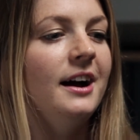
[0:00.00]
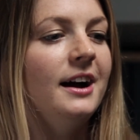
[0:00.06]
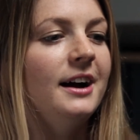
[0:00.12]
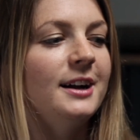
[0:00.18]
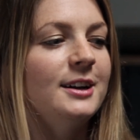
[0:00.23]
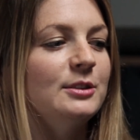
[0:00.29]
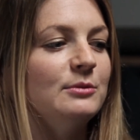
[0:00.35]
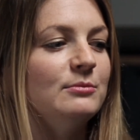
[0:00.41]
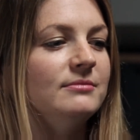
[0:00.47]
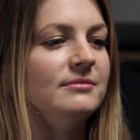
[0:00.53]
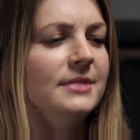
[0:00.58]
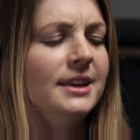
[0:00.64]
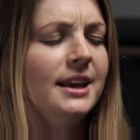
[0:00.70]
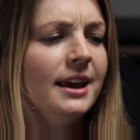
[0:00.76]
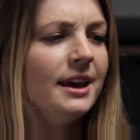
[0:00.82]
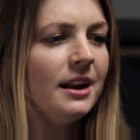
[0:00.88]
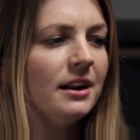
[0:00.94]
And
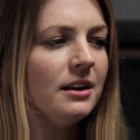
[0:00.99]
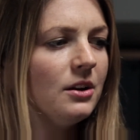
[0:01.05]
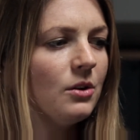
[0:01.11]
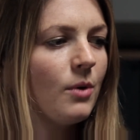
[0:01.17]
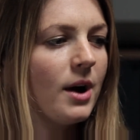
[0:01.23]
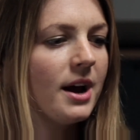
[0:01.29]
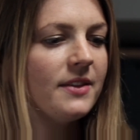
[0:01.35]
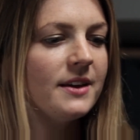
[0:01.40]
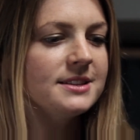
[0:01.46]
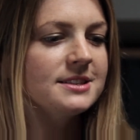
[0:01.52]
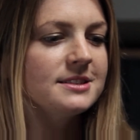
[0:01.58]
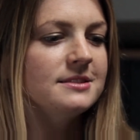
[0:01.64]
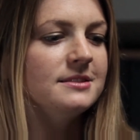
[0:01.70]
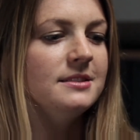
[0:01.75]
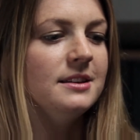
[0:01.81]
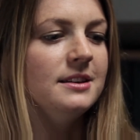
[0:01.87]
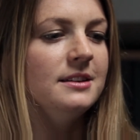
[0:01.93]
I don't know why
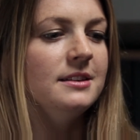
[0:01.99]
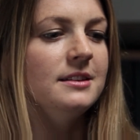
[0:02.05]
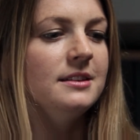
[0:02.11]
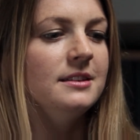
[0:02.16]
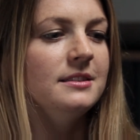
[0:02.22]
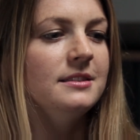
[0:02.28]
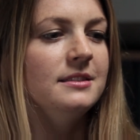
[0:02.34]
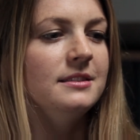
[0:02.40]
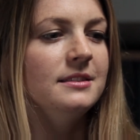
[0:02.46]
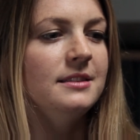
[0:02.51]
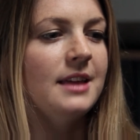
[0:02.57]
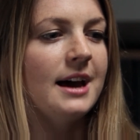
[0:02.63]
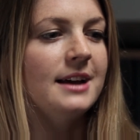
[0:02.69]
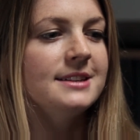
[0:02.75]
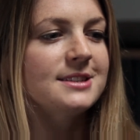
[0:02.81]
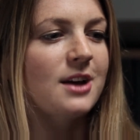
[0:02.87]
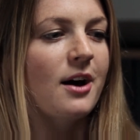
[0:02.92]
that's